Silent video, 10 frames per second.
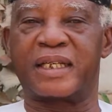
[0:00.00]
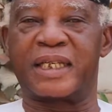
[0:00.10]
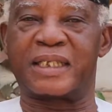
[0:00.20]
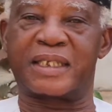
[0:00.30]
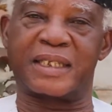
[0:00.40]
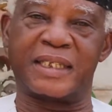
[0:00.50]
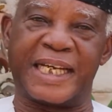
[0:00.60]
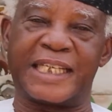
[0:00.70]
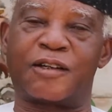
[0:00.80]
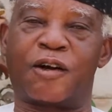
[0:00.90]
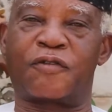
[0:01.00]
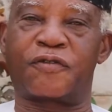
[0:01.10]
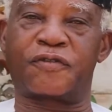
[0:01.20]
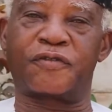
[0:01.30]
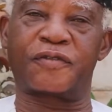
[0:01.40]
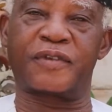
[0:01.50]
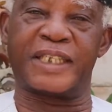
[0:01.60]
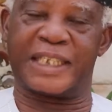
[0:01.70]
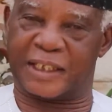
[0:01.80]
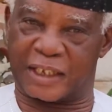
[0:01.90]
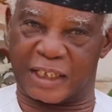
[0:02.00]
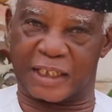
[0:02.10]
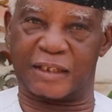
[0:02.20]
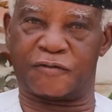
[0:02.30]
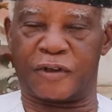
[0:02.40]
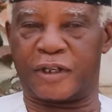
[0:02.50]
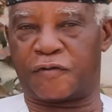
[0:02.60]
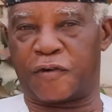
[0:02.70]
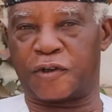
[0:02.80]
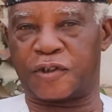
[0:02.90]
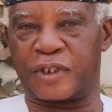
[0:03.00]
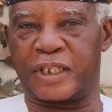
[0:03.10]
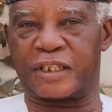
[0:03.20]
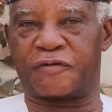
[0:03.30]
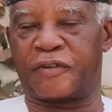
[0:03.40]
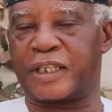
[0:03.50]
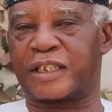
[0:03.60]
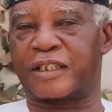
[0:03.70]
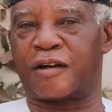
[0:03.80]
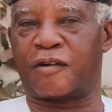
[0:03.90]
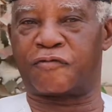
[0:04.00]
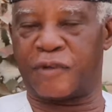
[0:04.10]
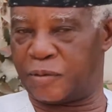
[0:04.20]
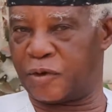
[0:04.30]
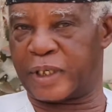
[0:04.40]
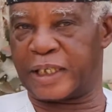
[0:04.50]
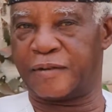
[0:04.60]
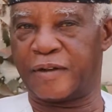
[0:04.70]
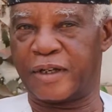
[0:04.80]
his date of exit from the force is 1st of February.